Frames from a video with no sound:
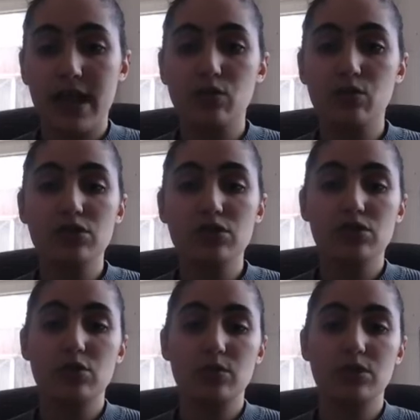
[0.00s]
and
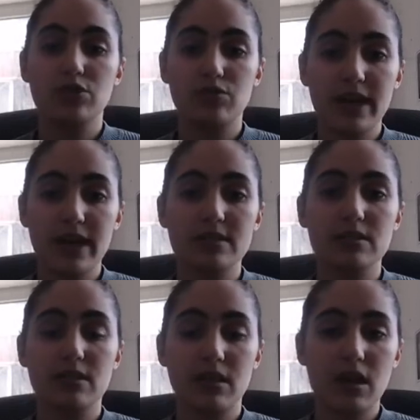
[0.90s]
also to
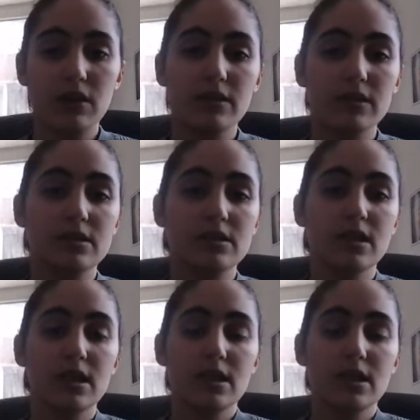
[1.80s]
address the current